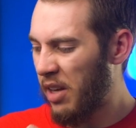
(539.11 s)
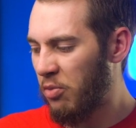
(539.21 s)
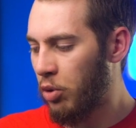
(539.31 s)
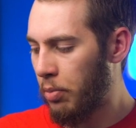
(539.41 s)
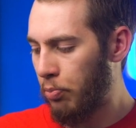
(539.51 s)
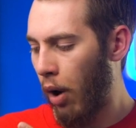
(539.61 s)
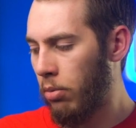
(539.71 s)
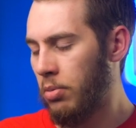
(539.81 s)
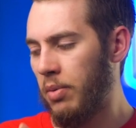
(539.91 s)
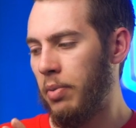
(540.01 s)
it would
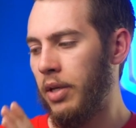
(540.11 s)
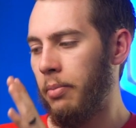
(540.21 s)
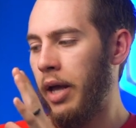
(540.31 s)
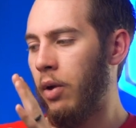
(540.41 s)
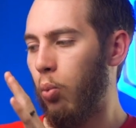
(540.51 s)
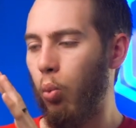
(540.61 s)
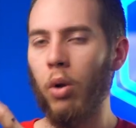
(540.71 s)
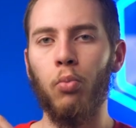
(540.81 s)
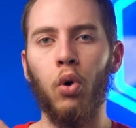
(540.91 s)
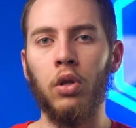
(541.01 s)
probably be to make
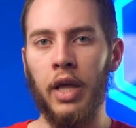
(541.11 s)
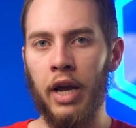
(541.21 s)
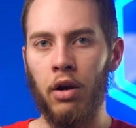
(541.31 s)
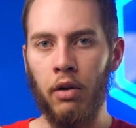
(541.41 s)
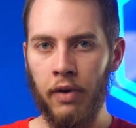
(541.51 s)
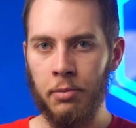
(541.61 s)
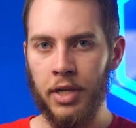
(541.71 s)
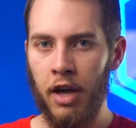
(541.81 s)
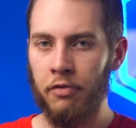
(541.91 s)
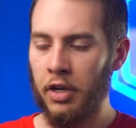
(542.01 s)
one more layer of M
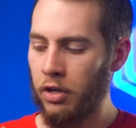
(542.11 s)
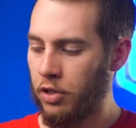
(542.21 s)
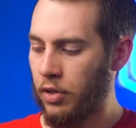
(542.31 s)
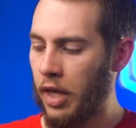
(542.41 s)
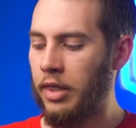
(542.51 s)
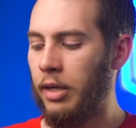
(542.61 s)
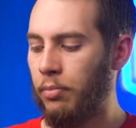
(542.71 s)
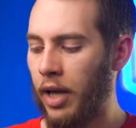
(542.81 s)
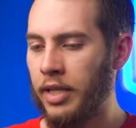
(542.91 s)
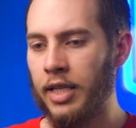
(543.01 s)
D F here so that the
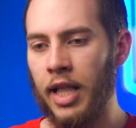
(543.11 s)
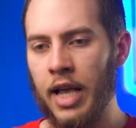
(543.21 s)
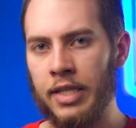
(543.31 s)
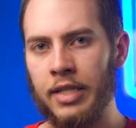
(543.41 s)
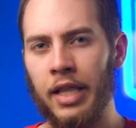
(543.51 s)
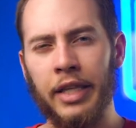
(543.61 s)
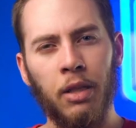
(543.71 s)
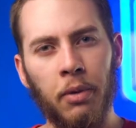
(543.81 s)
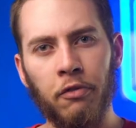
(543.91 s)
plexiglass is a little